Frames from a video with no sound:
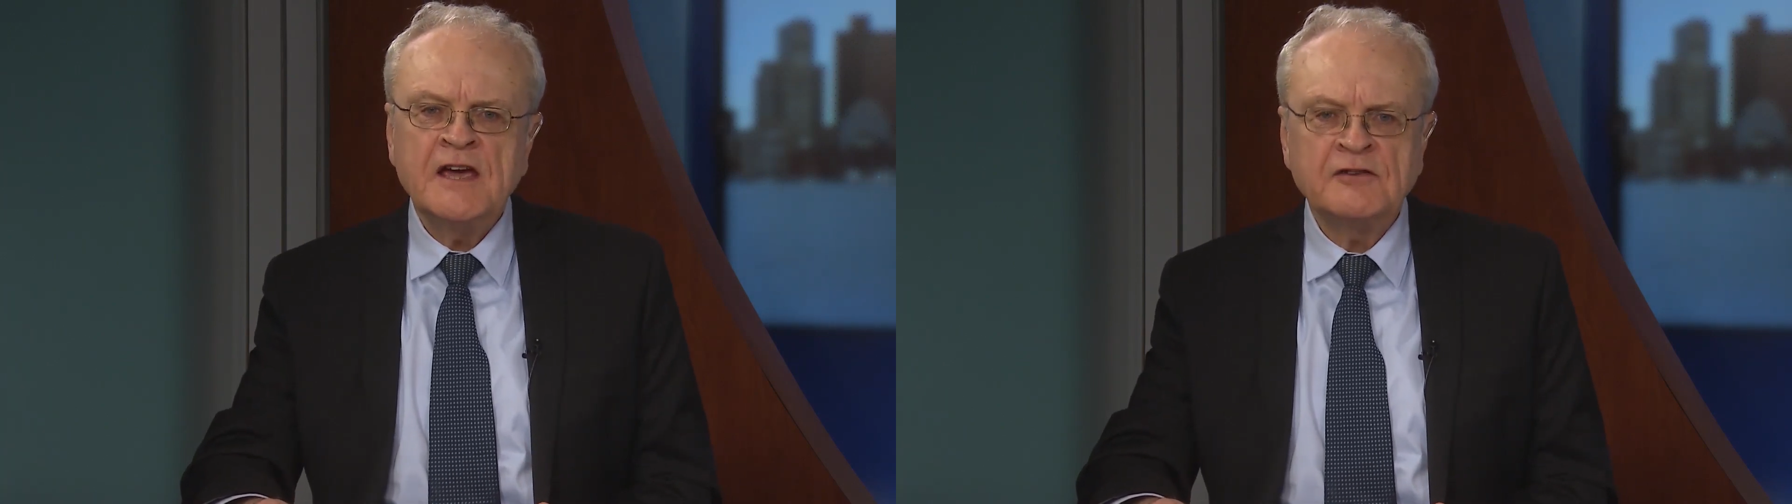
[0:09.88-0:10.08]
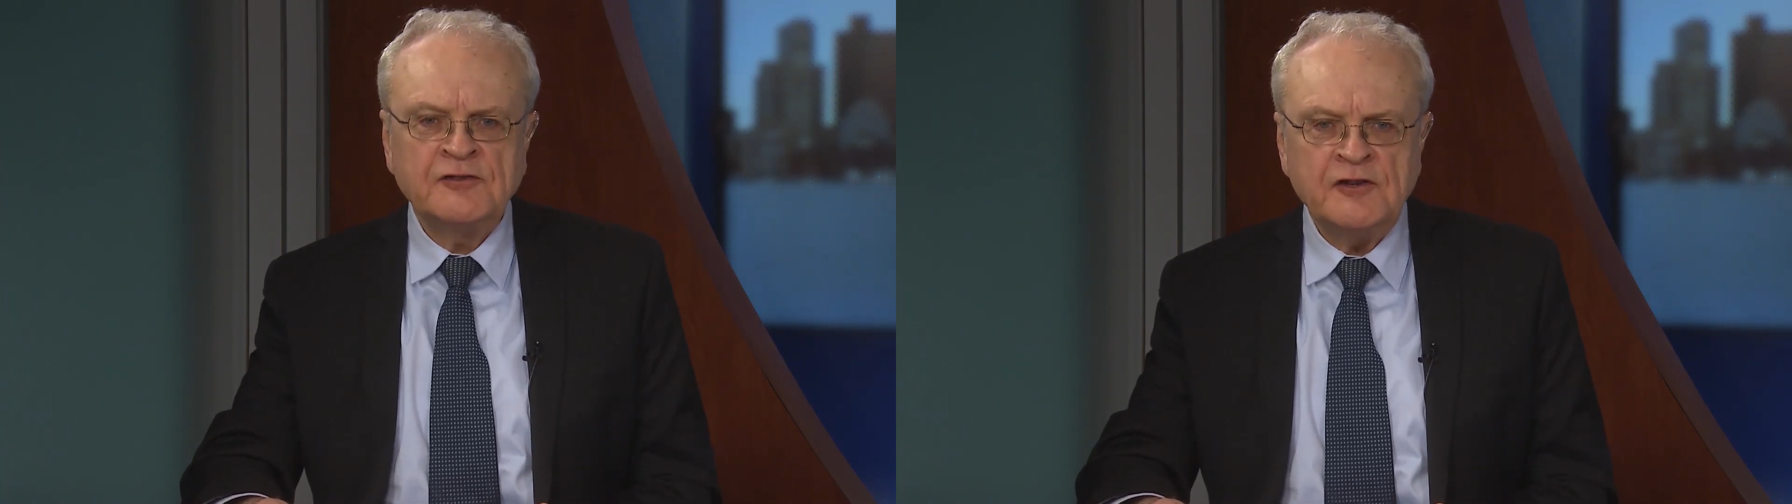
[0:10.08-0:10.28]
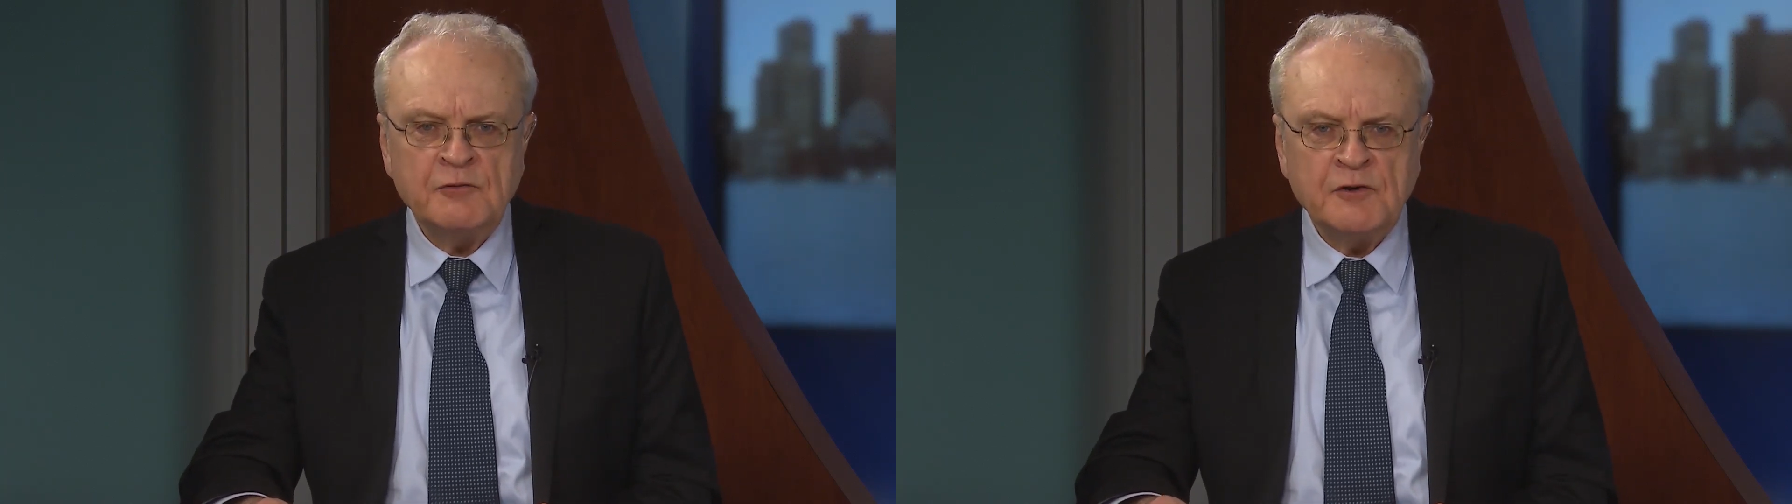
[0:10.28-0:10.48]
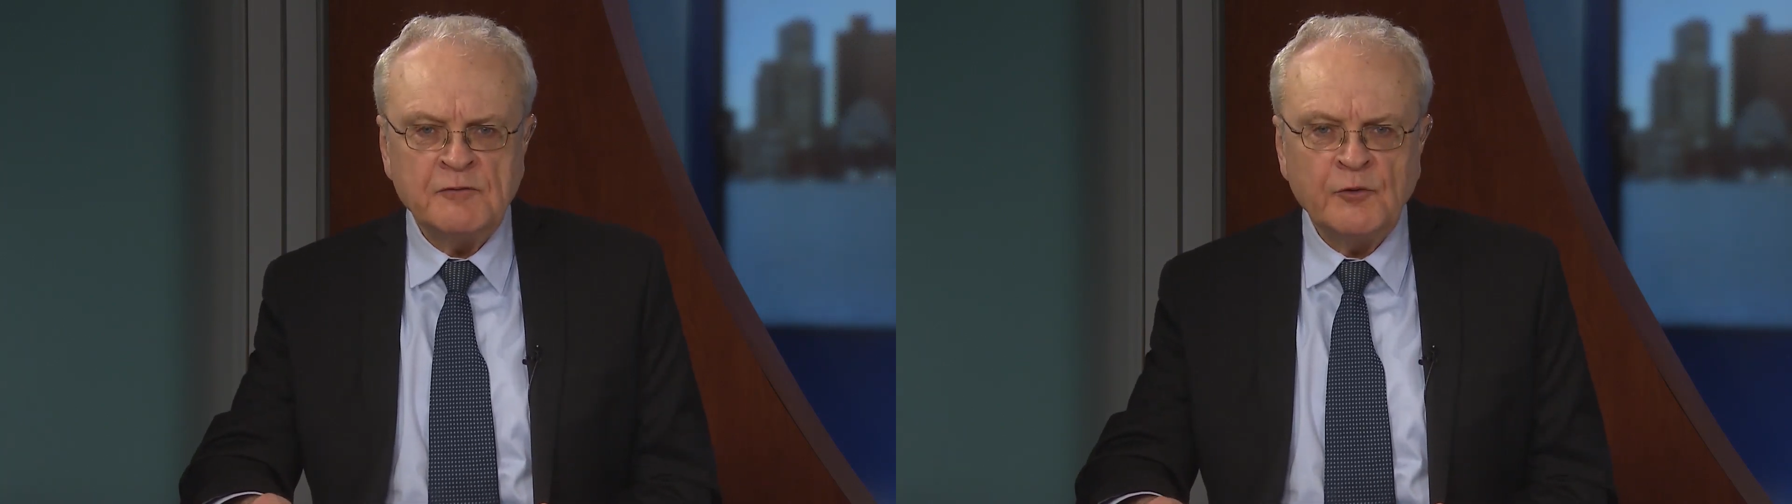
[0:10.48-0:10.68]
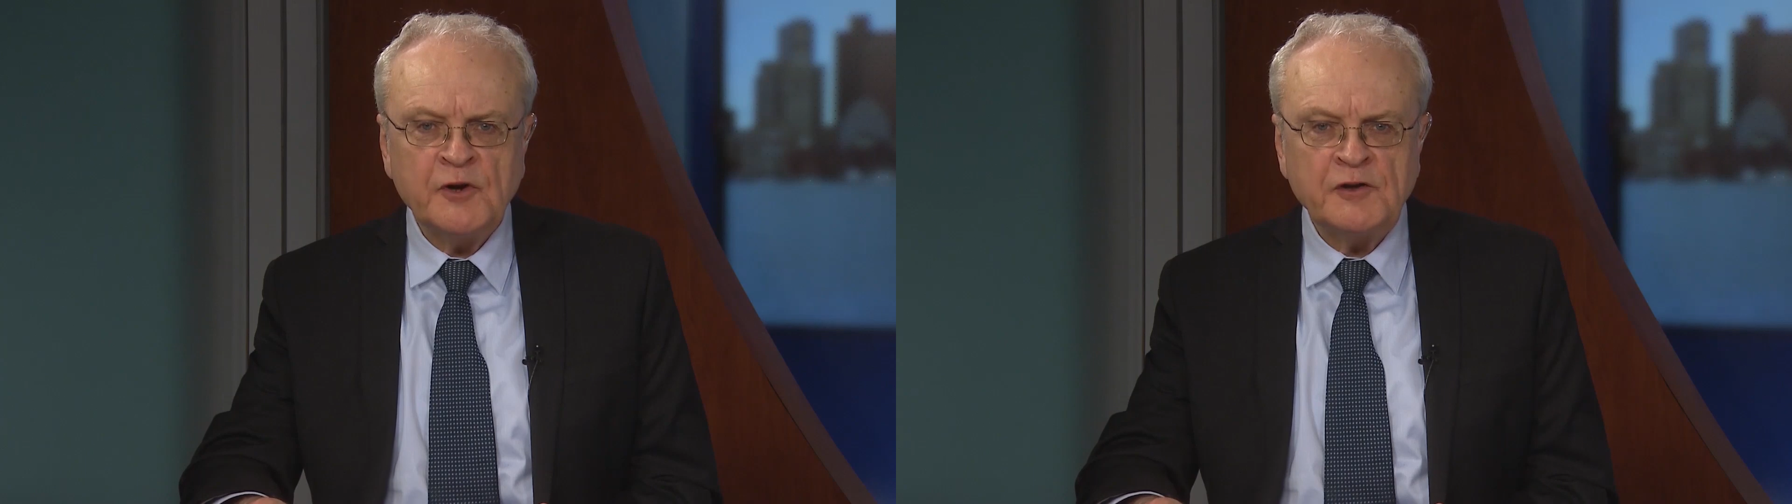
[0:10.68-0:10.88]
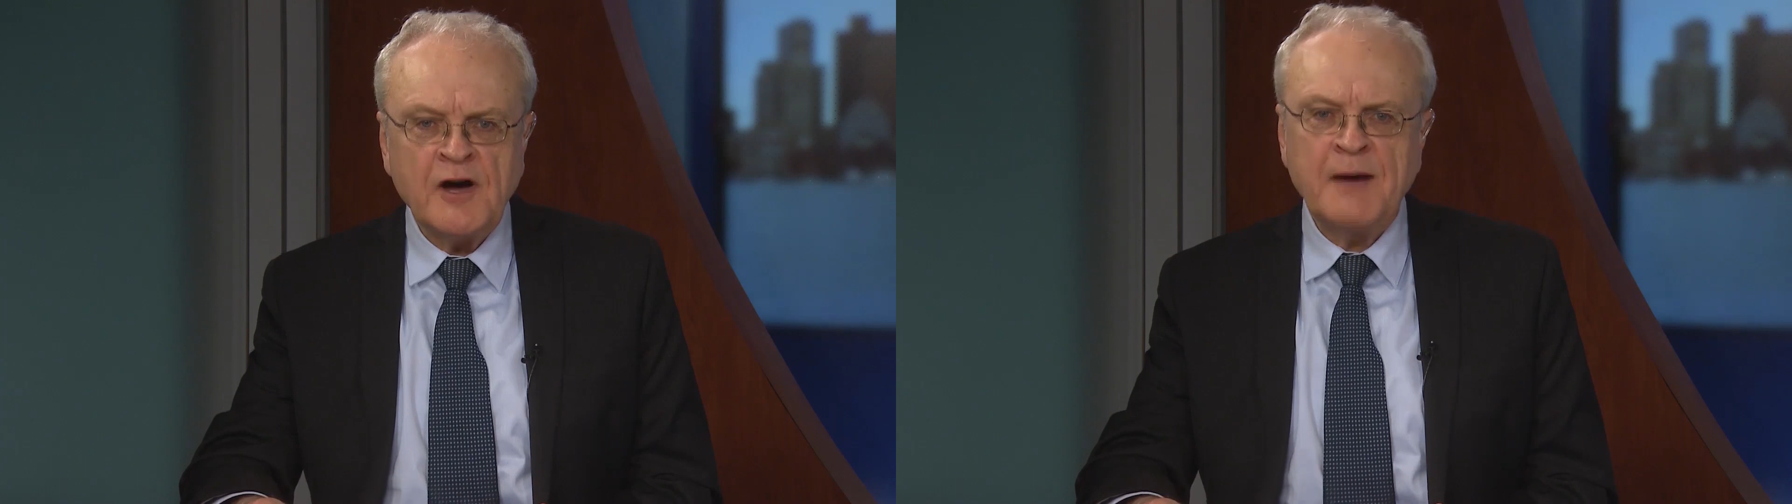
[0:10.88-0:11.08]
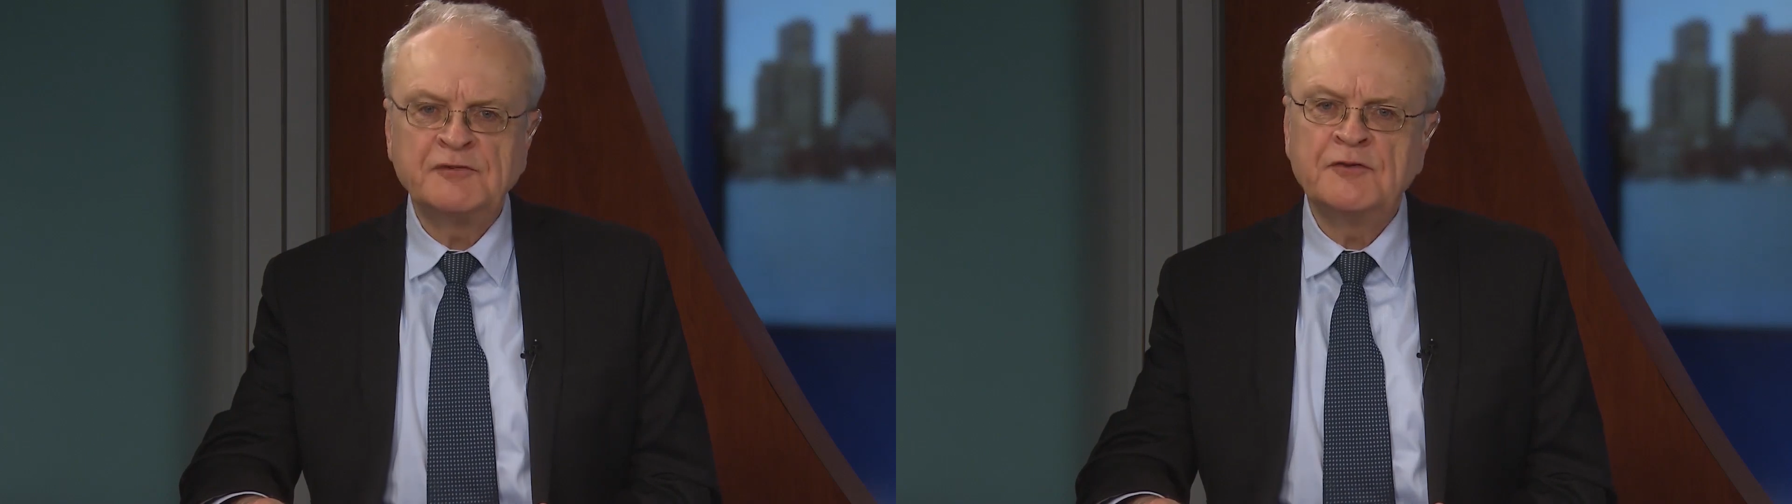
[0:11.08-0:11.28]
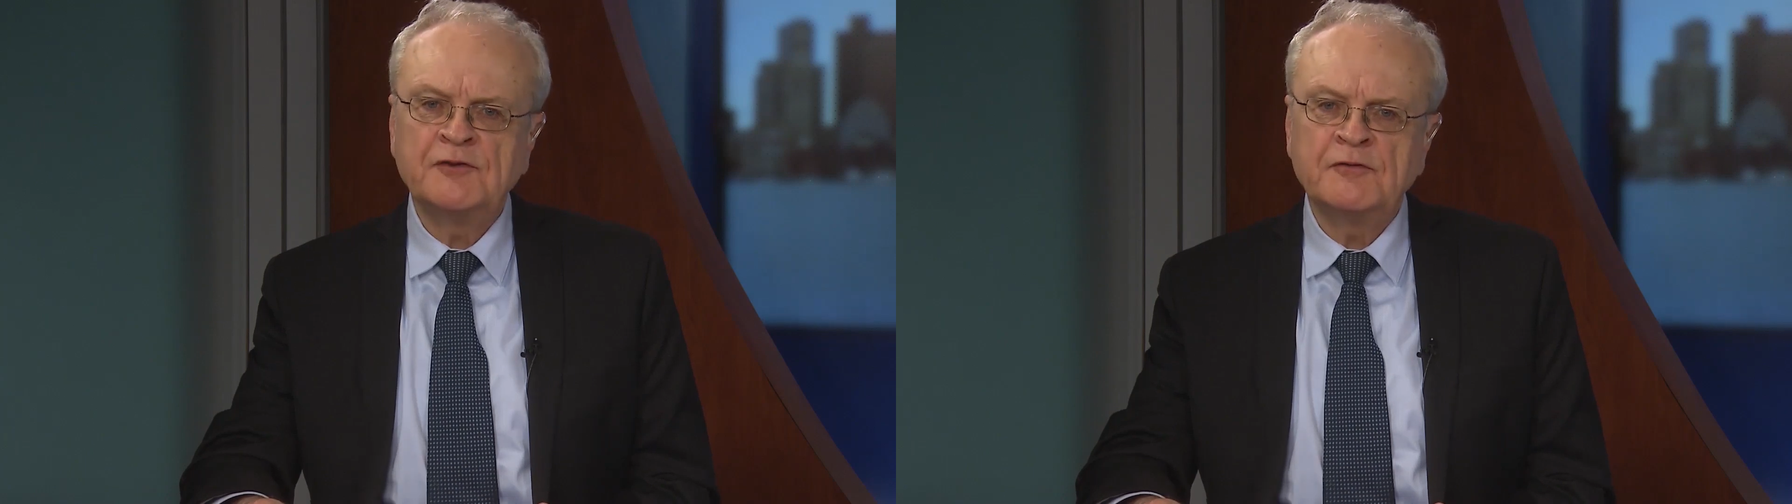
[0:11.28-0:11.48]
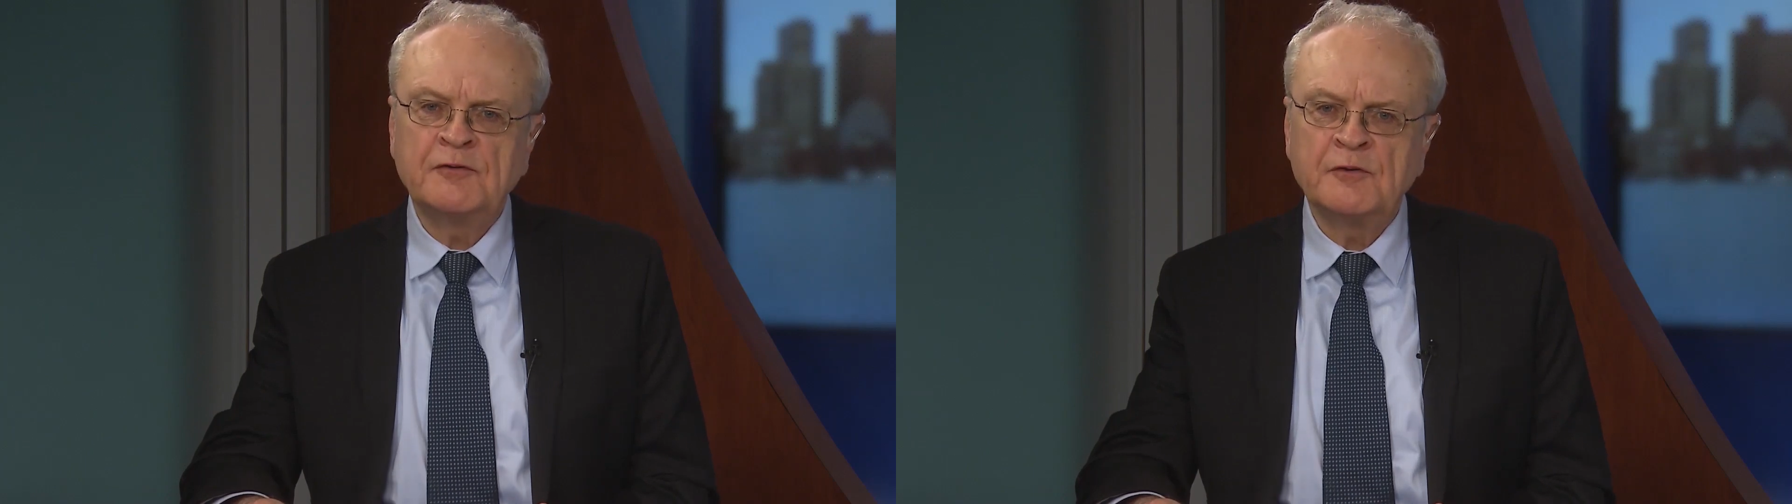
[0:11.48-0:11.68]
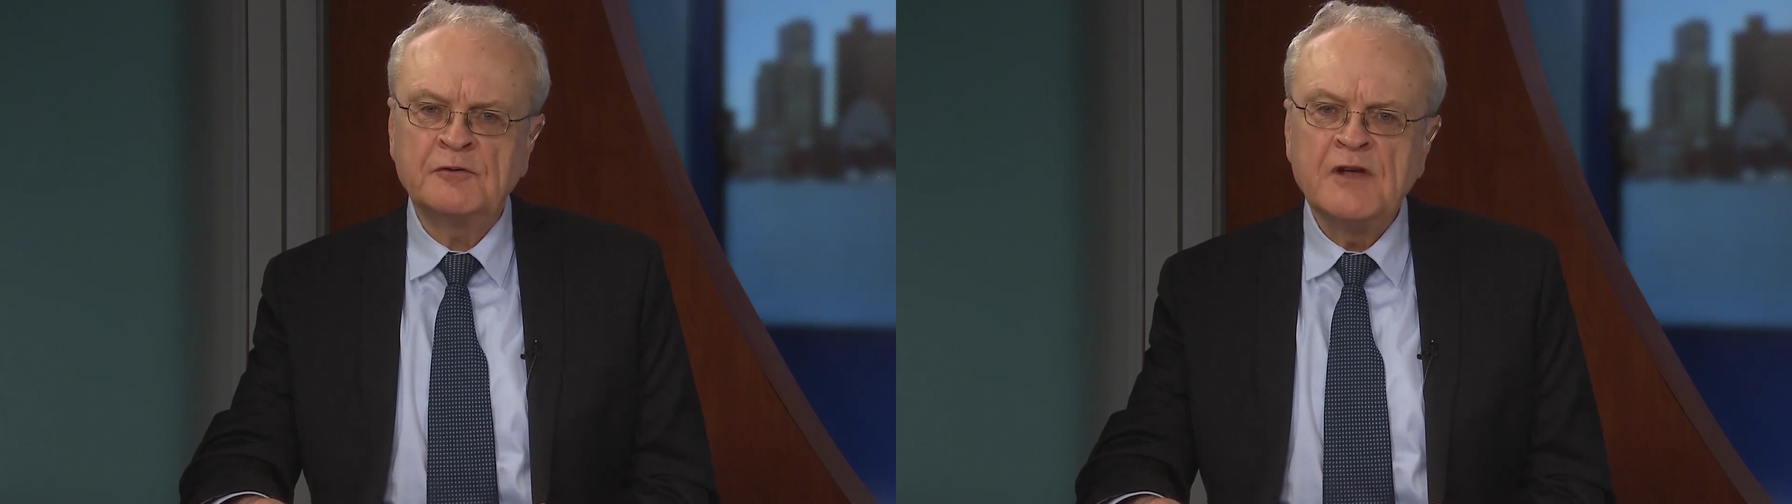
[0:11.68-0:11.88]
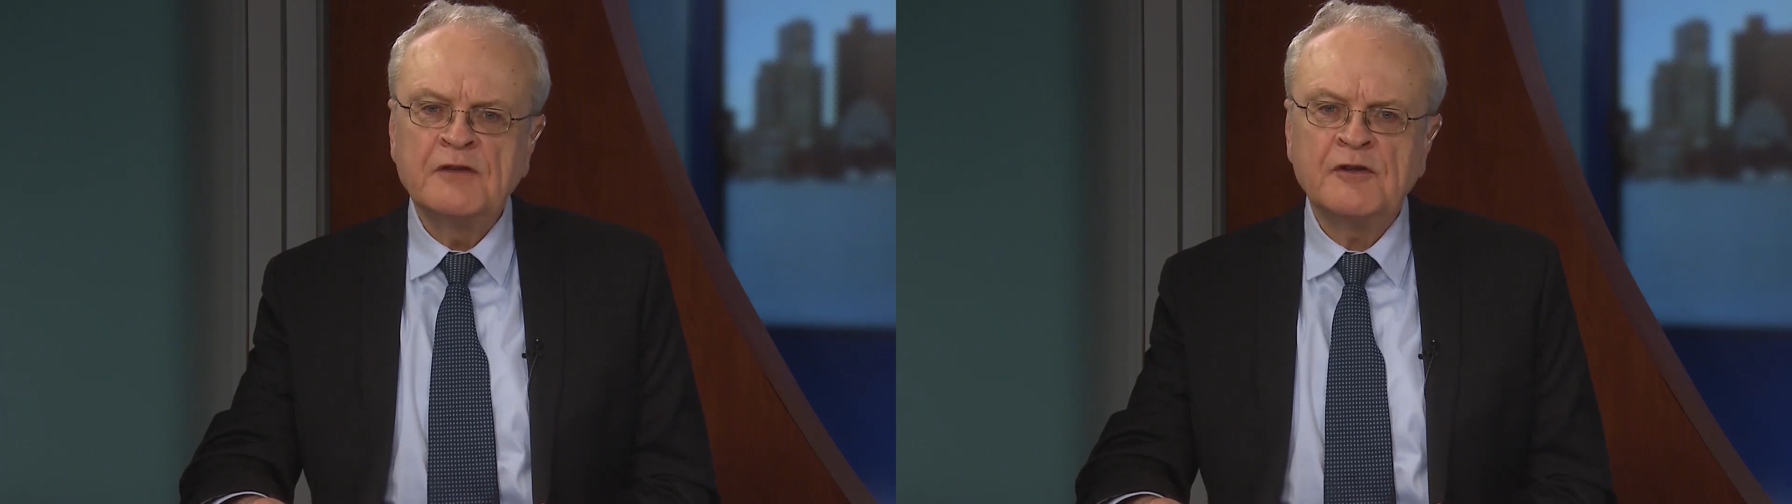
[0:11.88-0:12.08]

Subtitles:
and the city would avoid options in food